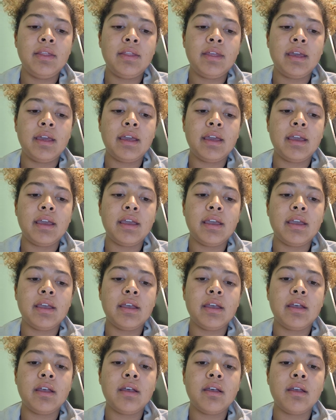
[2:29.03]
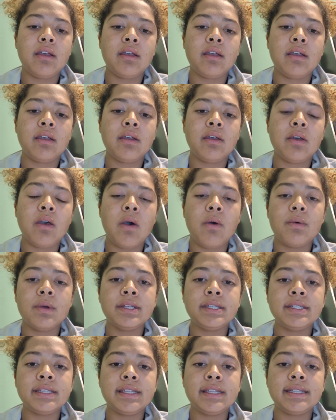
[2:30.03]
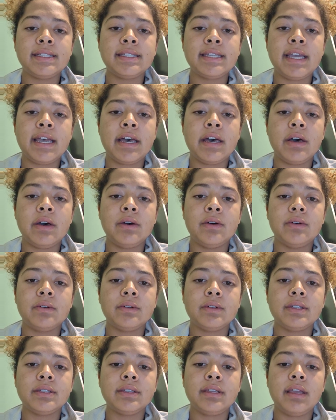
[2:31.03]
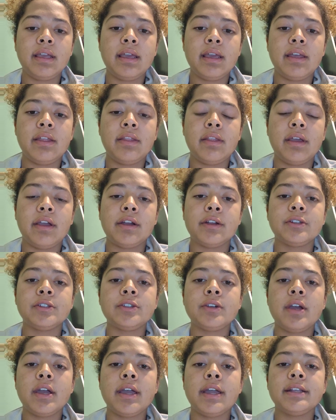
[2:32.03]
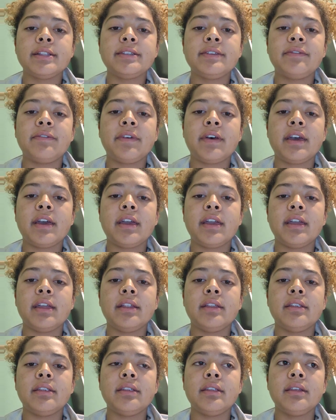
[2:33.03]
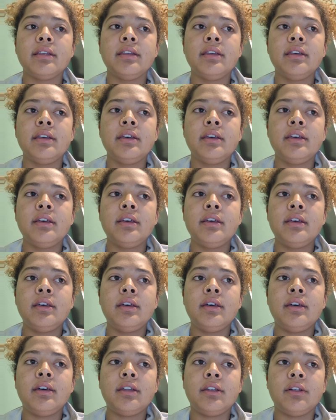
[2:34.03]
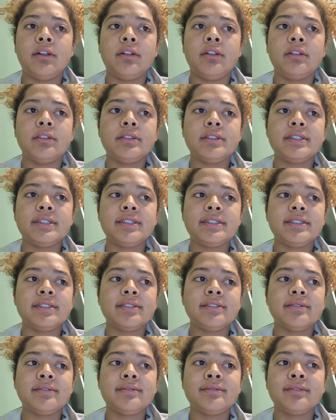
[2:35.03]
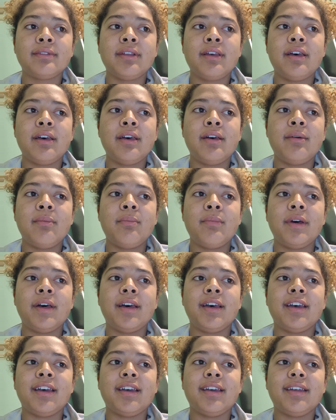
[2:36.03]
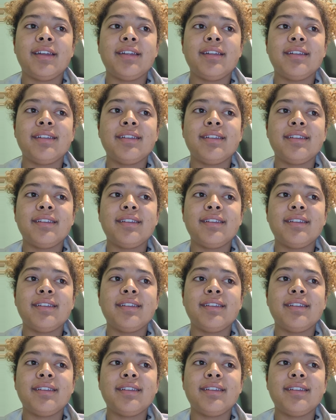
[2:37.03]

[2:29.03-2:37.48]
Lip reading: They go into the town, and they're trying to find adults, but